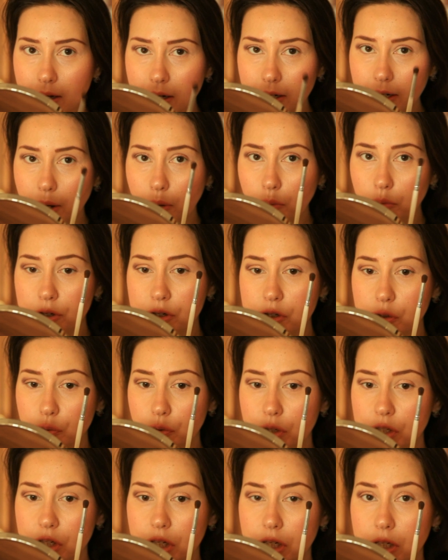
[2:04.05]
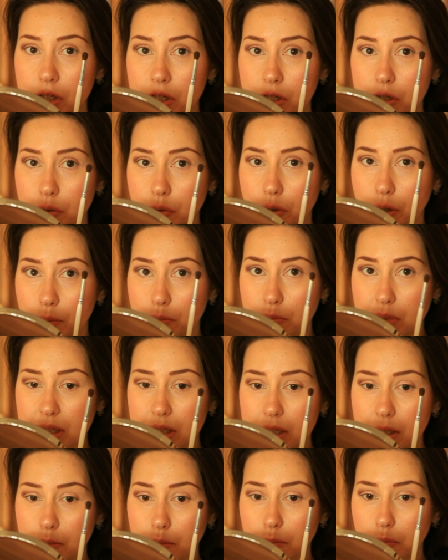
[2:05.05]
Now we're switching to a
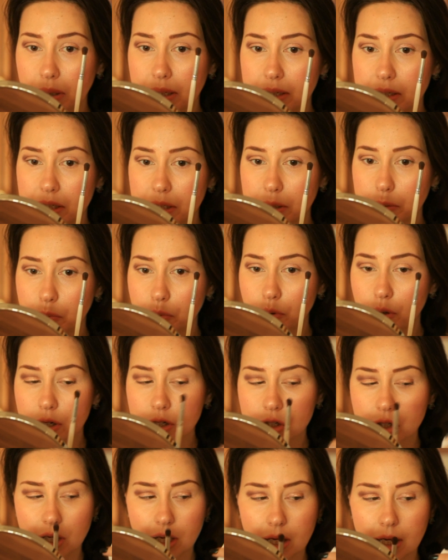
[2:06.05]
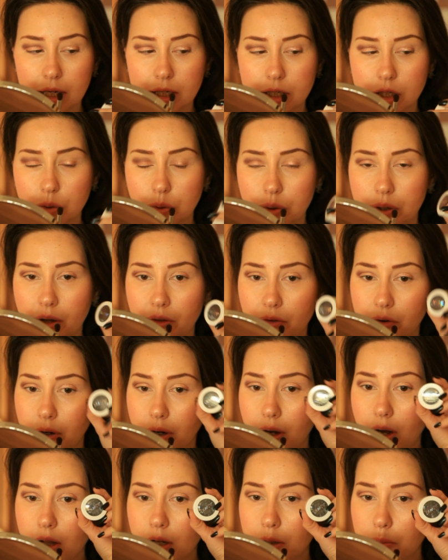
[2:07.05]
medium blending brush and to another
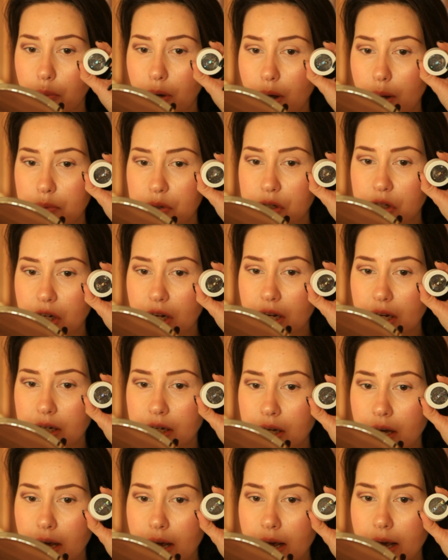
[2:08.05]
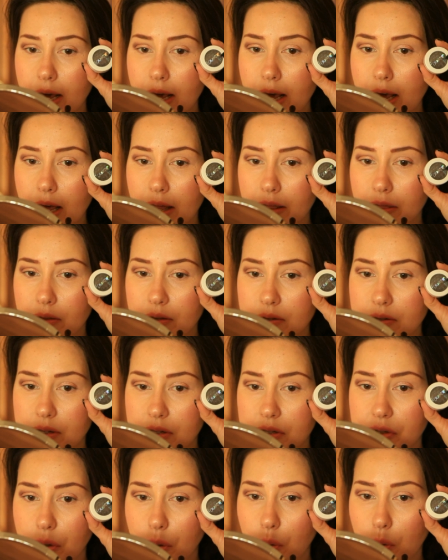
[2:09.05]
ColourPop shade, and this
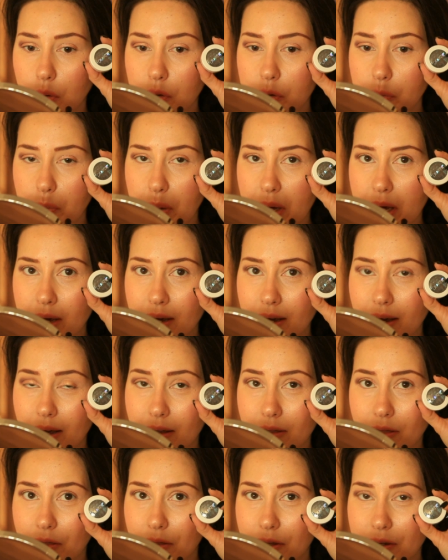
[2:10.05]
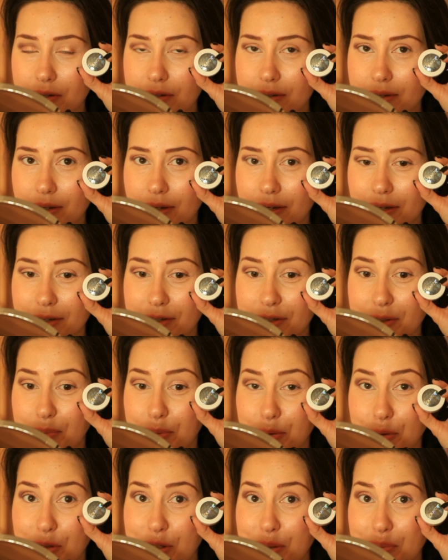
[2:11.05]
is called Bay, and this is the
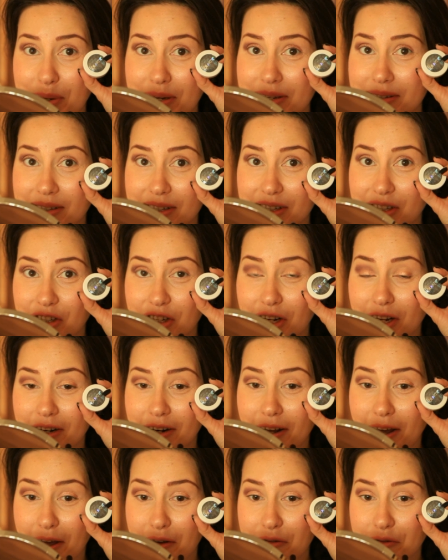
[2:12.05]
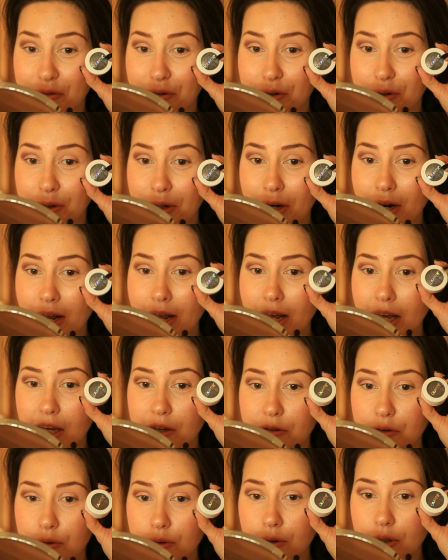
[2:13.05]
most amazing shade ever.
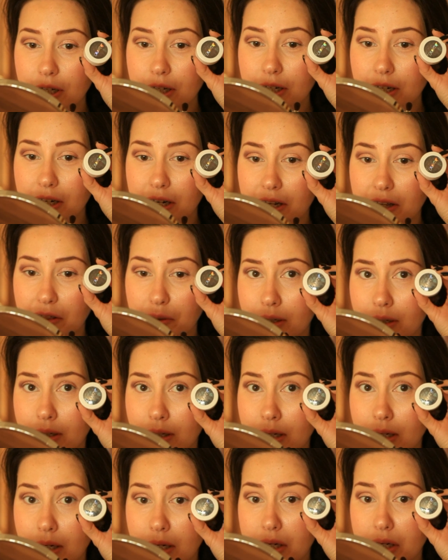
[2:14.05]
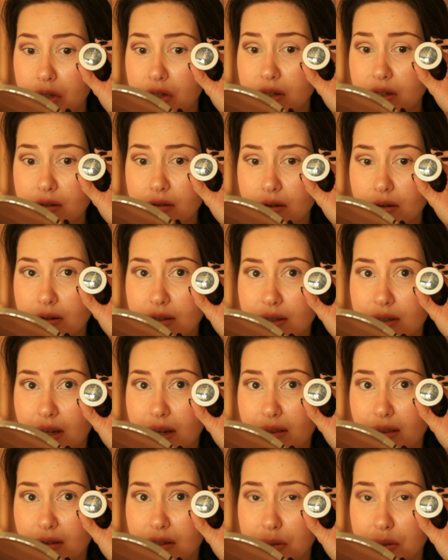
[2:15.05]
If you look at it in the pot, it just looks
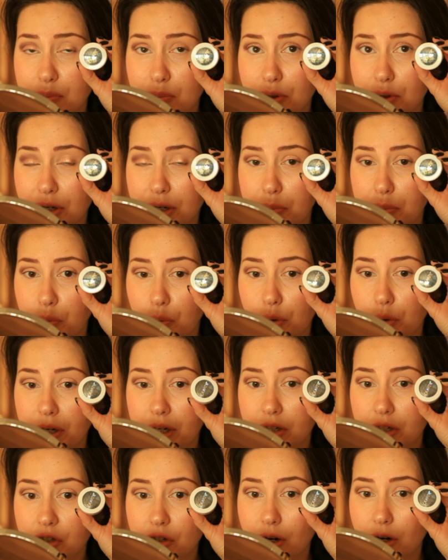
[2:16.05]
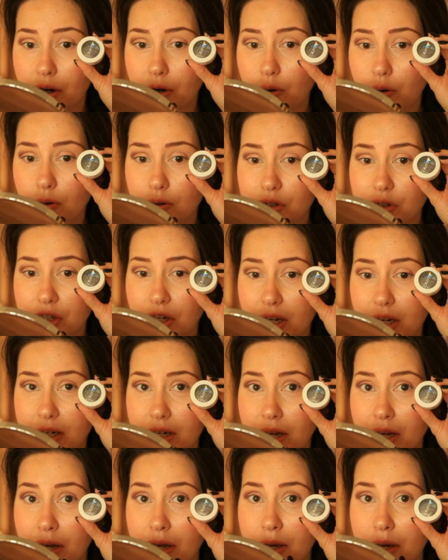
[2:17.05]
like this pretty boring charcoal shade,
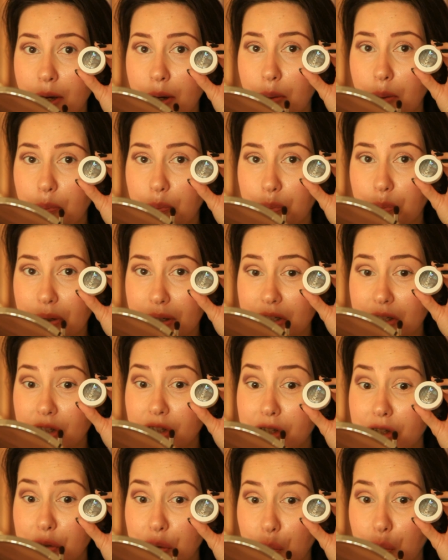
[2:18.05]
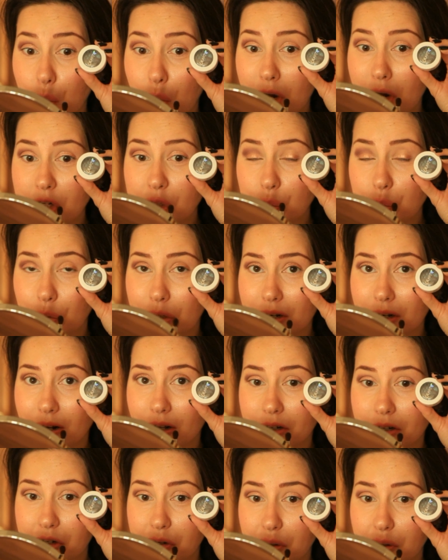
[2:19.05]
but just watch what
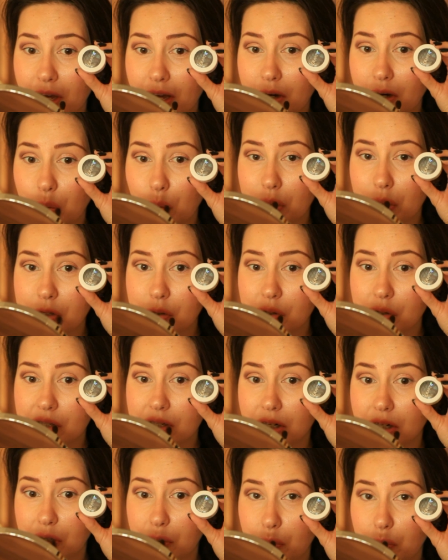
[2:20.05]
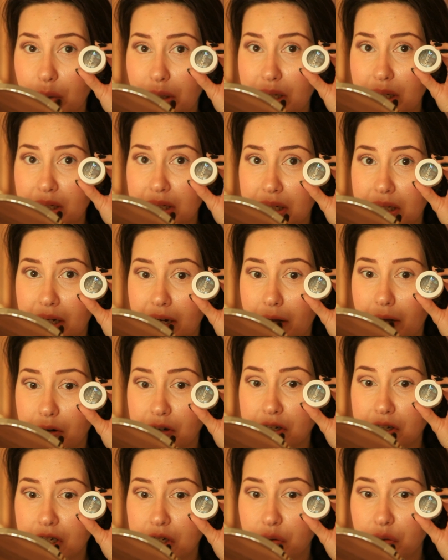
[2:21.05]
color you get once you start blending it out
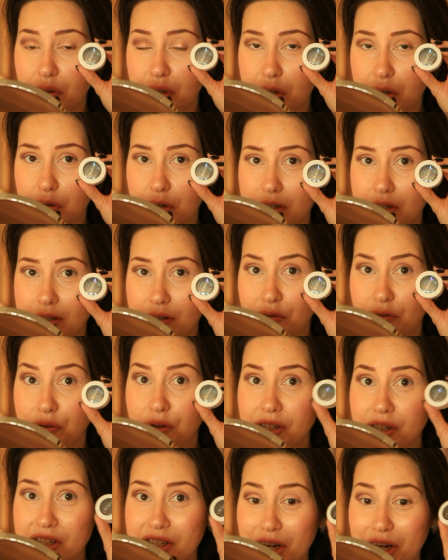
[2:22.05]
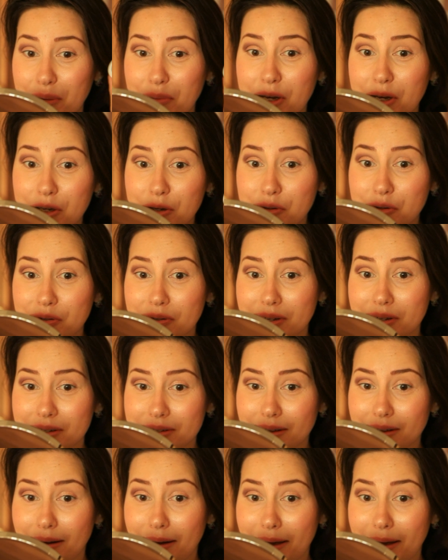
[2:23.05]
into the crease. The first time I used
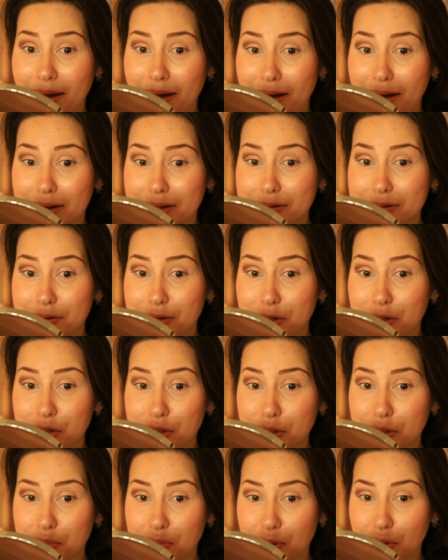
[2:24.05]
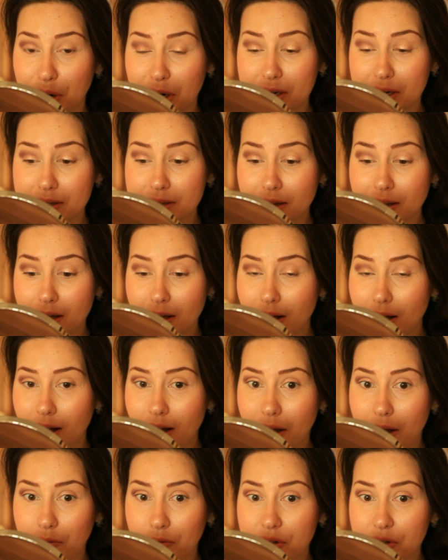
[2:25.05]
this, I had such a surprise.
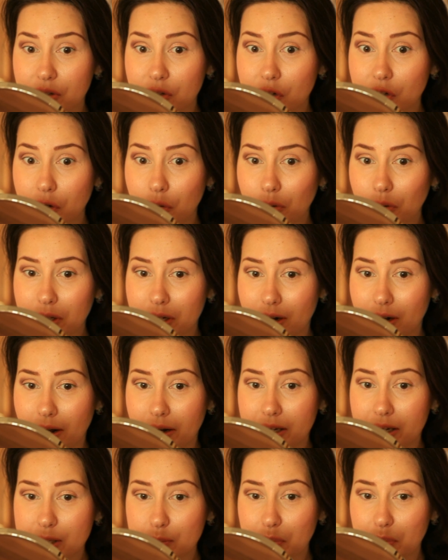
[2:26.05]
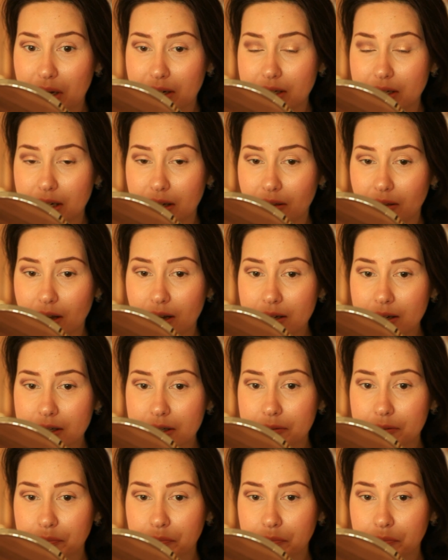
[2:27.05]
I was totally not expecting that.